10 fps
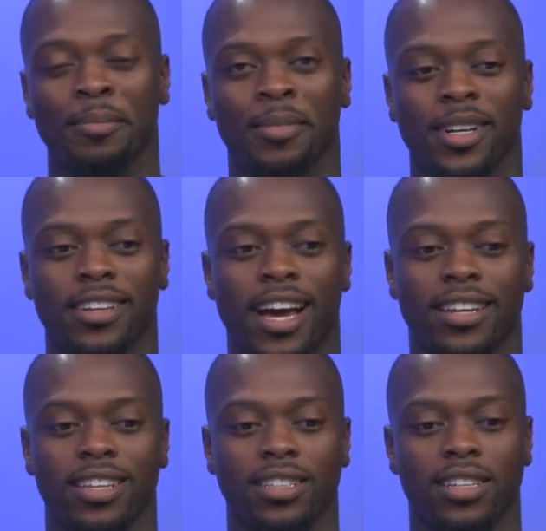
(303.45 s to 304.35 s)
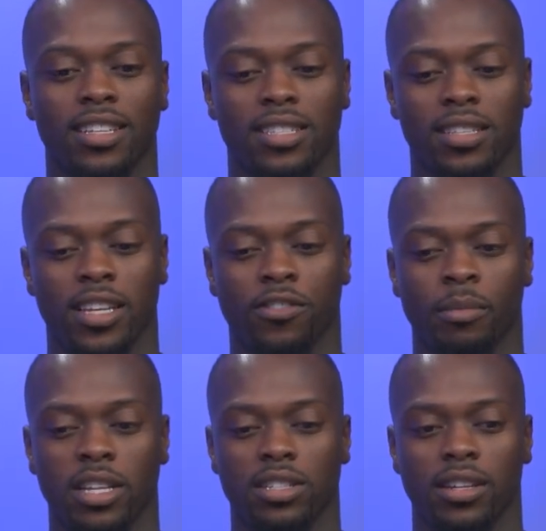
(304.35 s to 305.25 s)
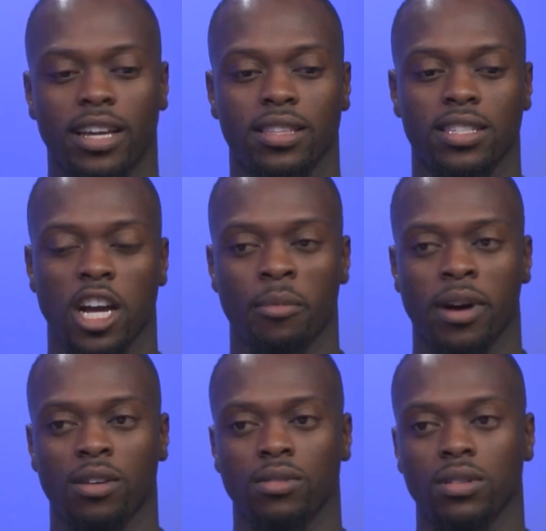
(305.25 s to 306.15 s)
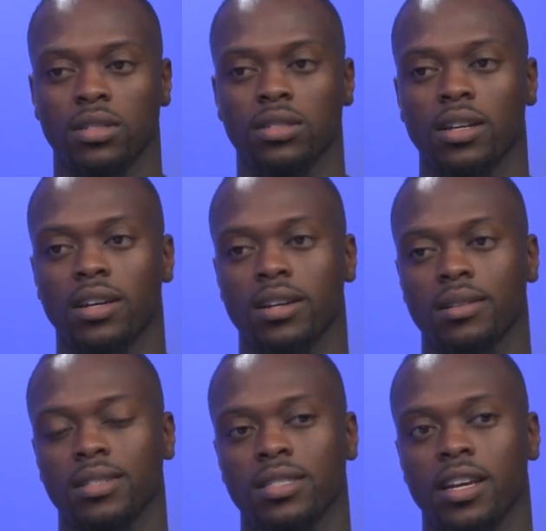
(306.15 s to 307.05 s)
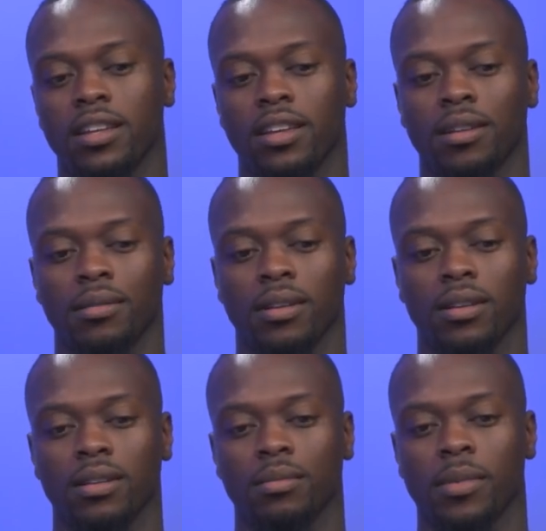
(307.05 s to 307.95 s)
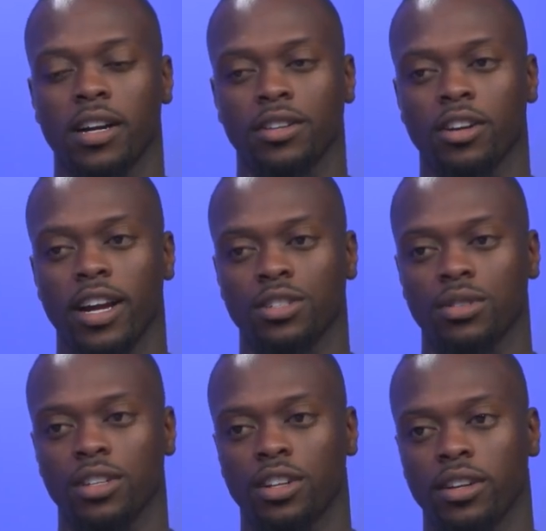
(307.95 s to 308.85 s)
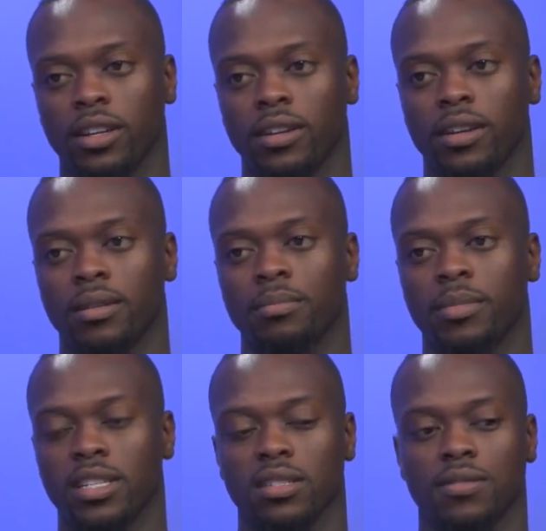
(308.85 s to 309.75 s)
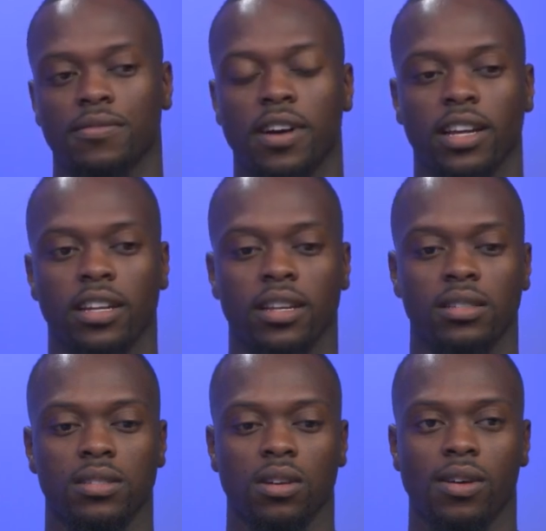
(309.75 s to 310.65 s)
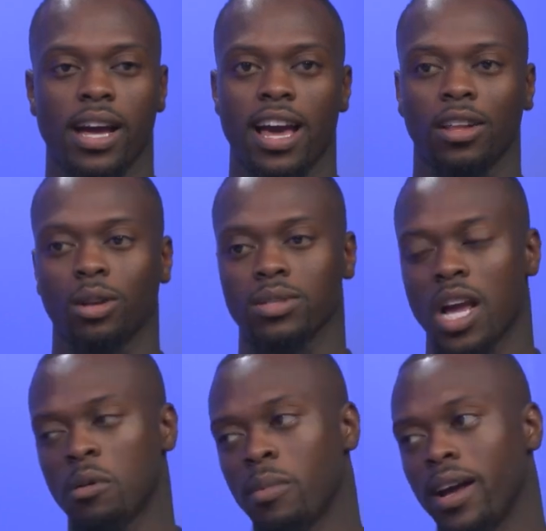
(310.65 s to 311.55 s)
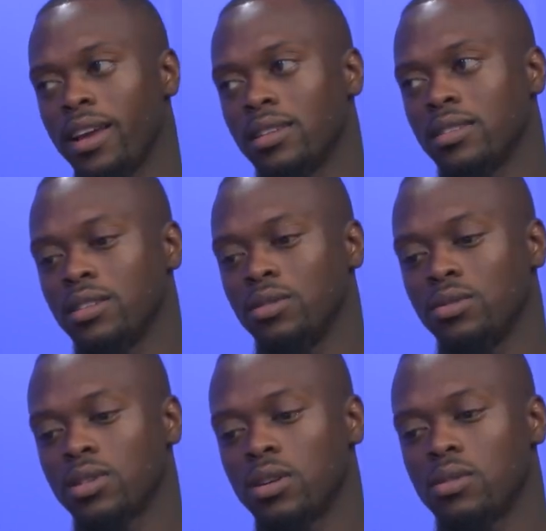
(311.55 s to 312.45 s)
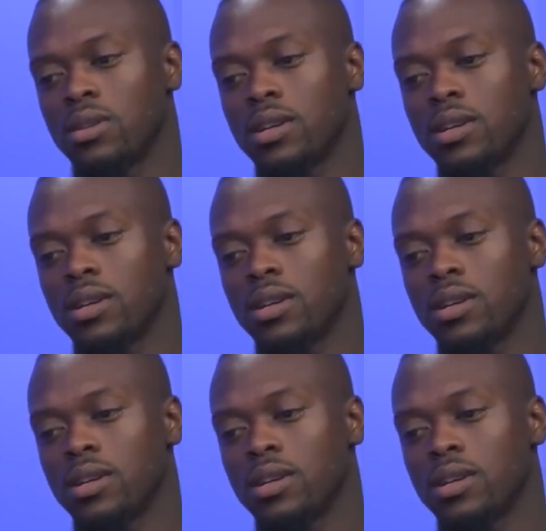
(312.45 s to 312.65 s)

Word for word: but I did look into the information. At the time, I was uh, studying my undergraduate degree in mm-hmm. business and finance, so I had a little time on my hands to do so.